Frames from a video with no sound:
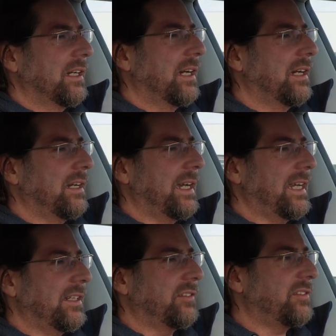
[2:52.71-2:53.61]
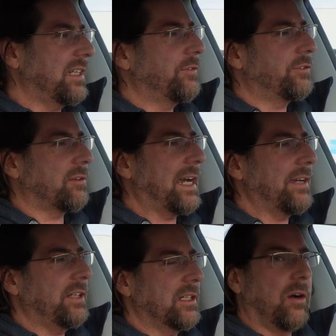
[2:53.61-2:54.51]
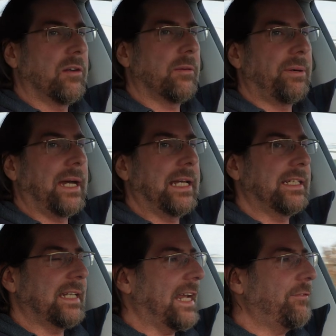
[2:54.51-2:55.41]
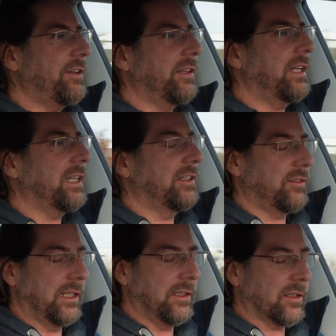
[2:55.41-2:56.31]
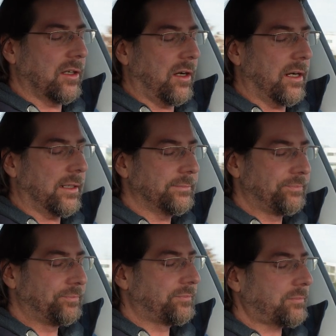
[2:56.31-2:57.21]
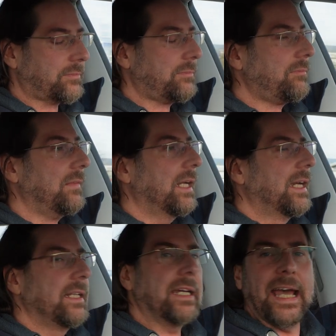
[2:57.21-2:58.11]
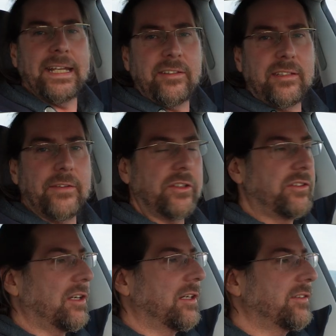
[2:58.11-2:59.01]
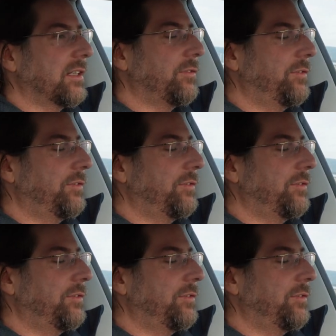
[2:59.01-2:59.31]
and self-driving autopilot, everything is in the car. The ID.7 starts at